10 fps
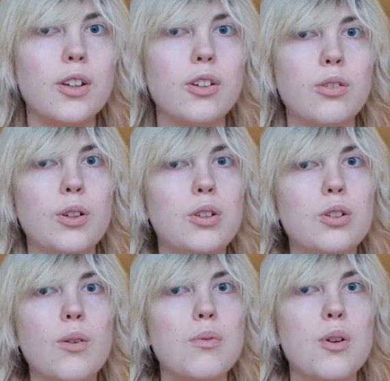So you
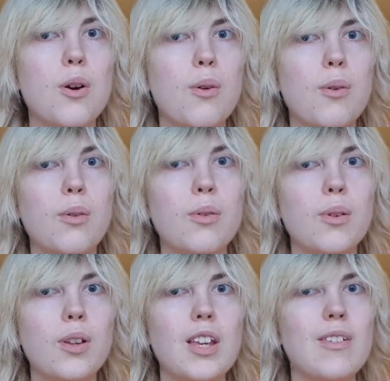don't know
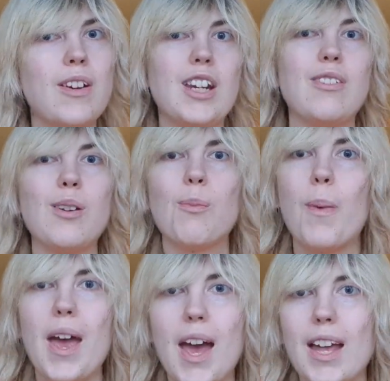if anything
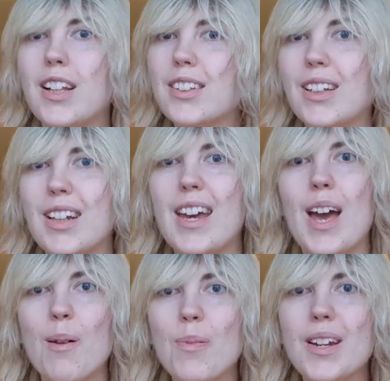bad is gonna
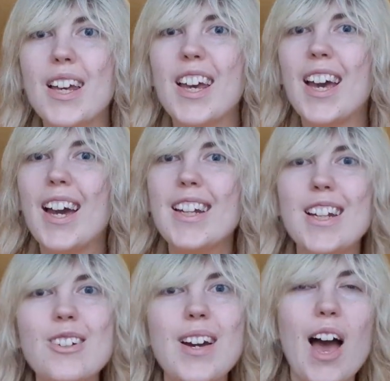happen. And I
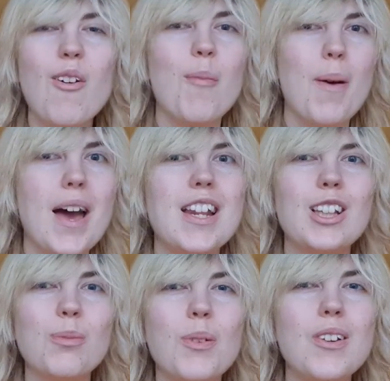do have a bad
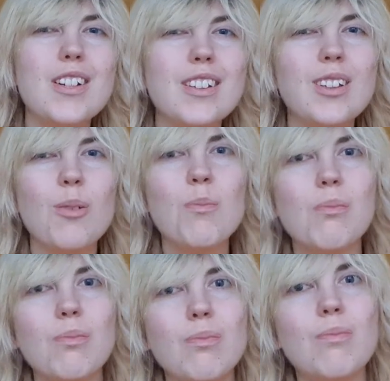experience, some,
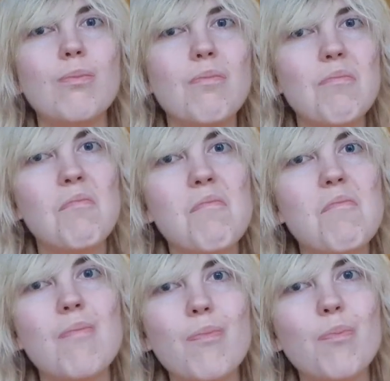
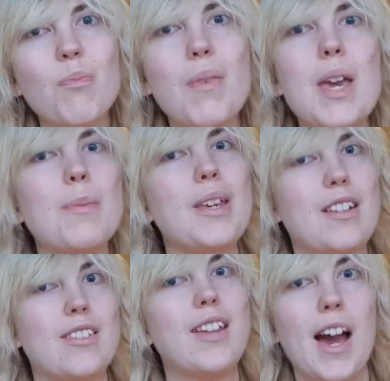maybe
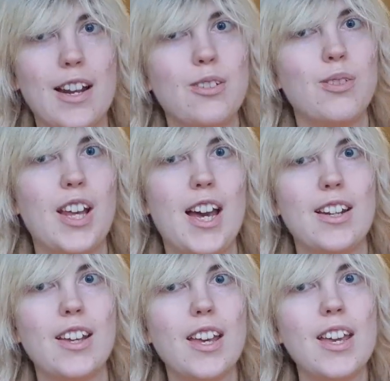it's tied to that.
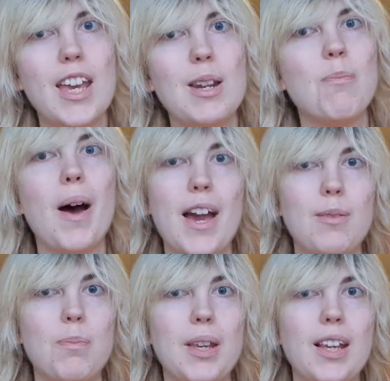It might
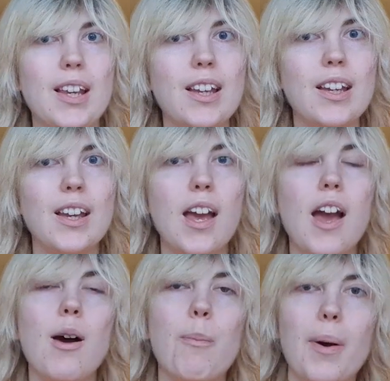be,
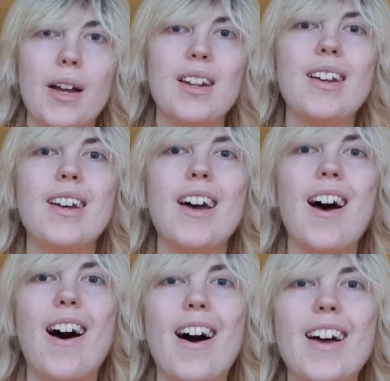but,
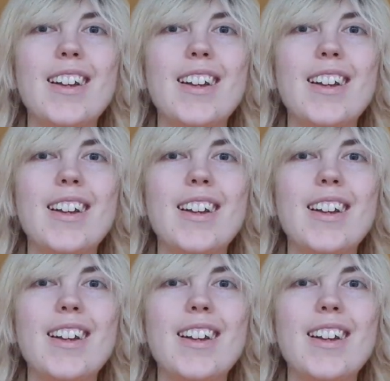uh,